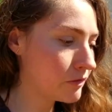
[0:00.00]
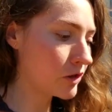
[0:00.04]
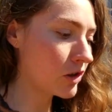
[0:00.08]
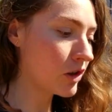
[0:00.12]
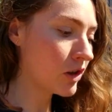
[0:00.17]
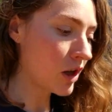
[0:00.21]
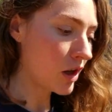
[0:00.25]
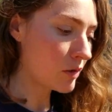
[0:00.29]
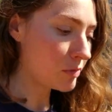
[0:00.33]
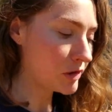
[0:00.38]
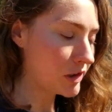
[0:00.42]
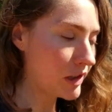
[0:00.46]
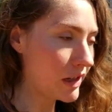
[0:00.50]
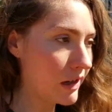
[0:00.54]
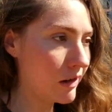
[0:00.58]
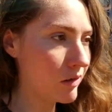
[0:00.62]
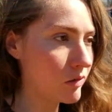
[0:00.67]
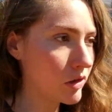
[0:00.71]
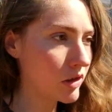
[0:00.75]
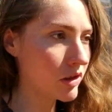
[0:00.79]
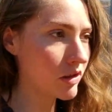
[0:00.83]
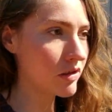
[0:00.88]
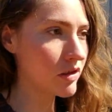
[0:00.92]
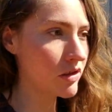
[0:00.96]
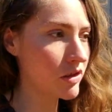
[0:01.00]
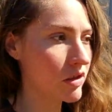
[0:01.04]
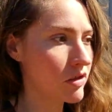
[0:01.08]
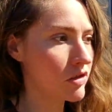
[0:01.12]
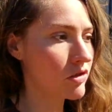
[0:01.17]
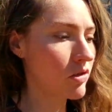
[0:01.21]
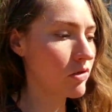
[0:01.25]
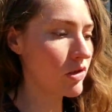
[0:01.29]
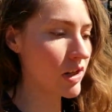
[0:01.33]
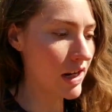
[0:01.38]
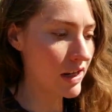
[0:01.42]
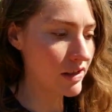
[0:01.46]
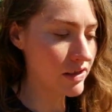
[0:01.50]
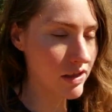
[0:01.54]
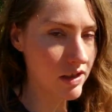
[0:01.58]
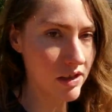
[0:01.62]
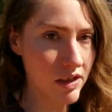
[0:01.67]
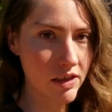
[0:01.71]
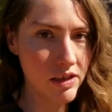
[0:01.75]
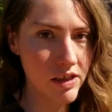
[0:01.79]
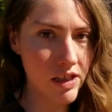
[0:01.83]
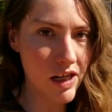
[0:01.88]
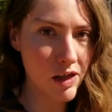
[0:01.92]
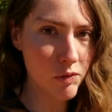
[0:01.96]
a couple hours, so Nat's gonna
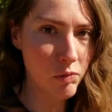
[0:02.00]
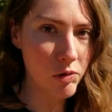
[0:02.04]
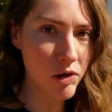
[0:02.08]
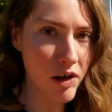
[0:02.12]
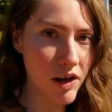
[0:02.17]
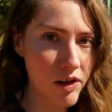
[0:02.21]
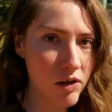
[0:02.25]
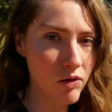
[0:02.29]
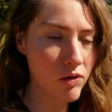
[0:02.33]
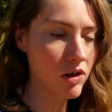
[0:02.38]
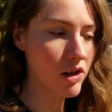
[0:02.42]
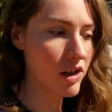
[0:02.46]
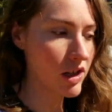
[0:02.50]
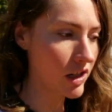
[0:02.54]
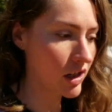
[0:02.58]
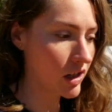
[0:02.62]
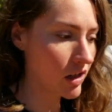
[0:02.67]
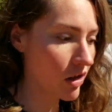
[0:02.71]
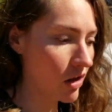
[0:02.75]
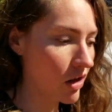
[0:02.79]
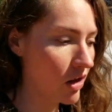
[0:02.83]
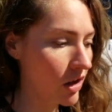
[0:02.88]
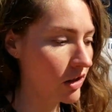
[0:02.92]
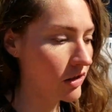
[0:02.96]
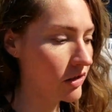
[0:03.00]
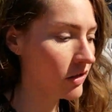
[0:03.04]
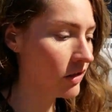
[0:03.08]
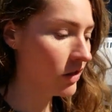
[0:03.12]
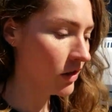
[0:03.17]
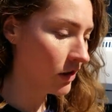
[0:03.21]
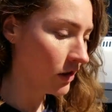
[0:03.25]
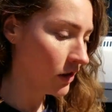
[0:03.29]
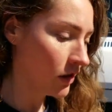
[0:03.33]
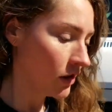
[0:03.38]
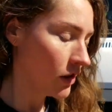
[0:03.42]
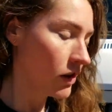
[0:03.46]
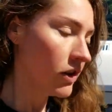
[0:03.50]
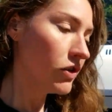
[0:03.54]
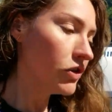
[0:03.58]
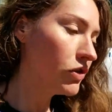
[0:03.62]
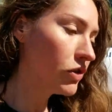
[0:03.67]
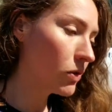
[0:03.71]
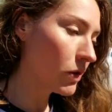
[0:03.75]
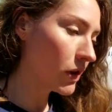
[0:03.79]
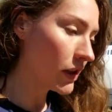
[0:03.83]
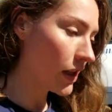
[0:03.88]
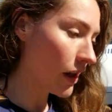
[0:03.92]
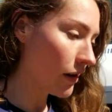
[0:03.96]
take priority on
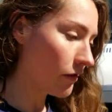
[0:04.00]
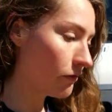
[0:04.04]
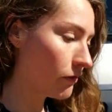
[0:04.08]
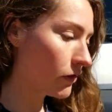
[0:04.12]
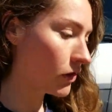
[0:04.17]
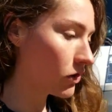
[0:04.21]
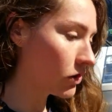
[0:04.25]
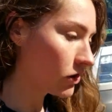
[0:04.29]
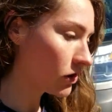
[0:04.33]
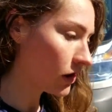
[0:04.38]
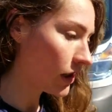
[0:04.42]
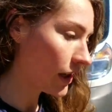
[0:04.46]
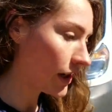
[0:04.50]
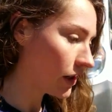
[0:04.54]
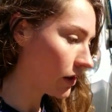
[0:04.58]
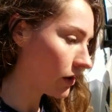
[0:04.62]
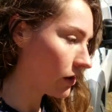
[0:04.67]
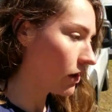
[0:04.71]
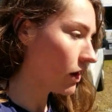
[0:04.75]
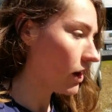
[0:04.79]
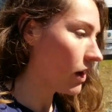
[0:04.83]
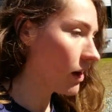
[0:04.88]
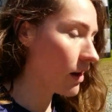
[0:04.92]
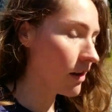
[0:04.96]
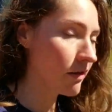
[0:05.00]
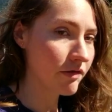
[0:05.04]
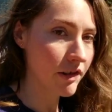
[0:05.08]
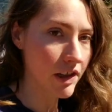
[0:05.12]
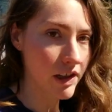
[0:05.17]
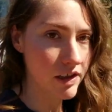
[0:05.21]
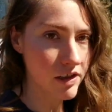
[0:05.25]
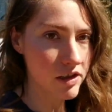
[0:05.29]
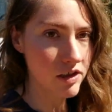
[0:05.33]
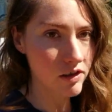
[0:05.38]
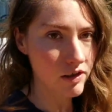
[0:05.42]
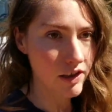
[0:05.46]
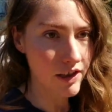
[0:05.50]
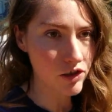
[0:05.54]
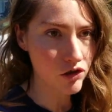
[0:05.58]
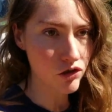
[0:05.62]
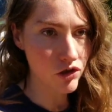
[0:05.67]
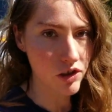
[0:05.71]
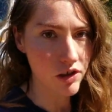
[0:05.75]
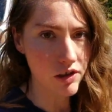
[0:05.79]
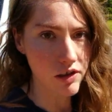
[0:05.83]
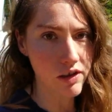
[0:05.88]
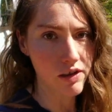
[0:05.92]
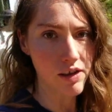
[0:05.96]
doing that first layer of
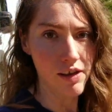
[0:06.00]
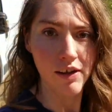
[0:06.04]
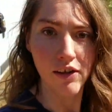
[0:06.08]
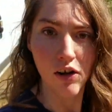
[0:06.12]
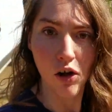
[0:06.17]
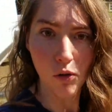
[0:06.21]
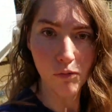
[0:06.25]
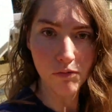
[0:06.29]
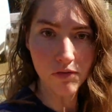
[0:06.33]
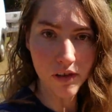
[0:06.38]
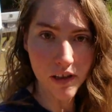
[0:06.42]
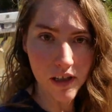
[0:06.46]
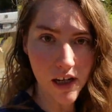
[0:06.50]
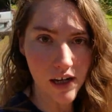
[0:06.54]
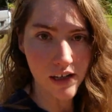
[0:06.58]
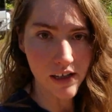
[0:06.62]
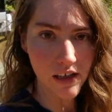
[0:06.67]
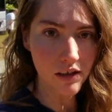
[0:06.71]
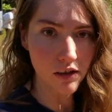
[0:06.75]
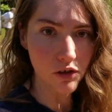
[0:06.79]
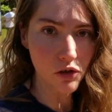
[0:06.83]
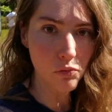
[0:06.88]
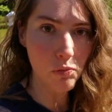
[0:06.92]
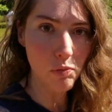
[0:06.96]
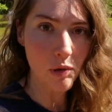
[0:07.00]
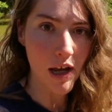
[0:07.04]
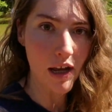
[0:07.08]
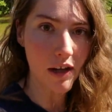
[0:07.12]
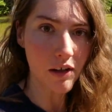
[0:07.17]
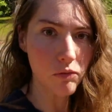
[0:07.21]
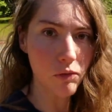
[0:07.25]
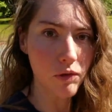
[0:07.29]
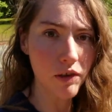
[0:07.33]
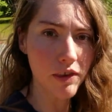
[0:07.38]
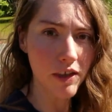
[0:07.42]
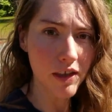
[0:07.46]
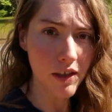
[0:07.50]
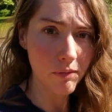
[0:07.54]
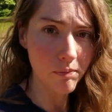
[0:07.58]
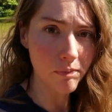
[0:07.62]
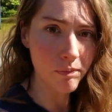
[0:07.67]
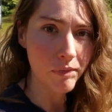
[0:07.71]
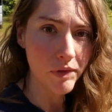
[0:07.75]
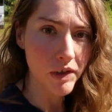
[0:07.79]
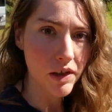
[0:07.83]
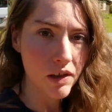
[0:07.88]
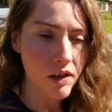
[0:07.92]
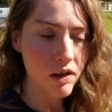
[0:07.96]
insulation, and then hopefully I can loop back with him
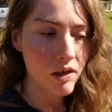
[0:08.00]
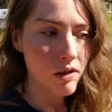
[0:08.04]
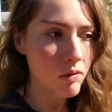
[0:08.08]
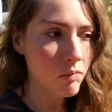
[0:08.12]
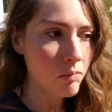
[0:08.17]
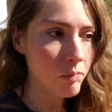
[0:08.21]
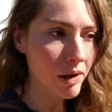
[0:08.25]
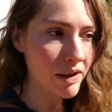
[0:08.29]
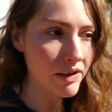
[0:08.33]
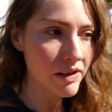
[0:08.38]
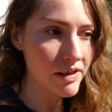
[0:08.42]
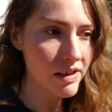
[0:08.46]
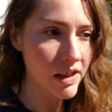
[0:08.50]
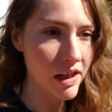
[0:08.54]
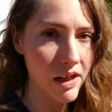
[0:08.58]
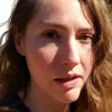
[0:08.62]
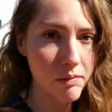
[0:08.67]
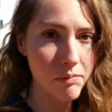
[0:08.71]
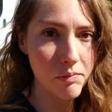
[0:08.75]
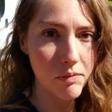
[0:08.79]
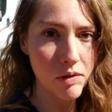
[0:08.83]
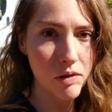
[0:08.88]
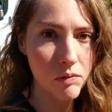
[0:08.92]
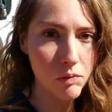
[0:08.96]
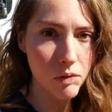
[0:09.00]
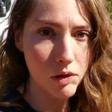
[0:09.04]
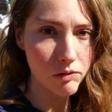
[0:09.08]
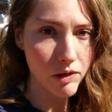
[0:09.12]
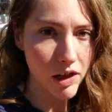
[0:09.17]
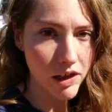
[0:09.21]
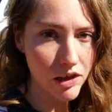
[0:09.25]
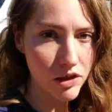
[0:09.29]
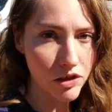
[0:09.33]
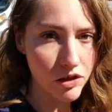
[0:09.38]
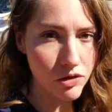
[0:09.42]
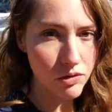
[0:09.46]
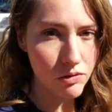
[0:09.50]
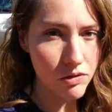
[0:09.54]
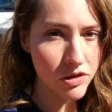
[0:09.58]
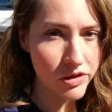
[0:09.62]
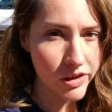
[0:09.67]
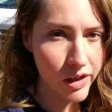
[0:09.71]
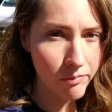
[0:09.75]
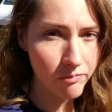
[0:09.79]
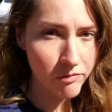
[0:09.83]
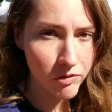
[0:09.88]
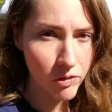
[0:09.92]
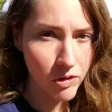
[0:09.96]
by the time we're ready to do the
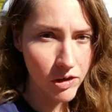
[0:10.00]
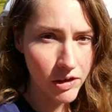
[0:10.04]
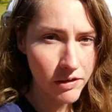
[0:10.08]
subfloor.